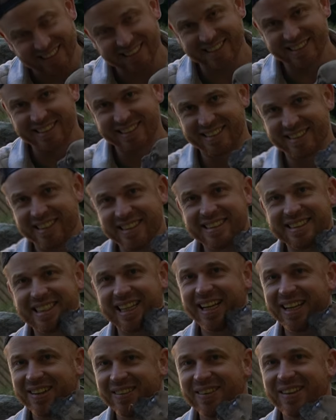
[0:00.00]
She's
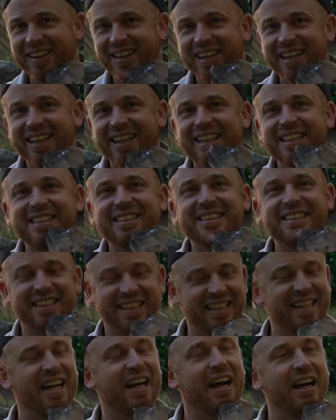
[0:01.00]
kind of,
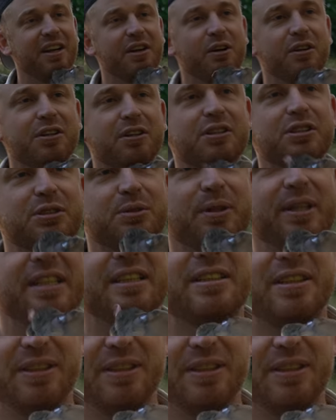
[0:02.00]
yeah, I know you're sweet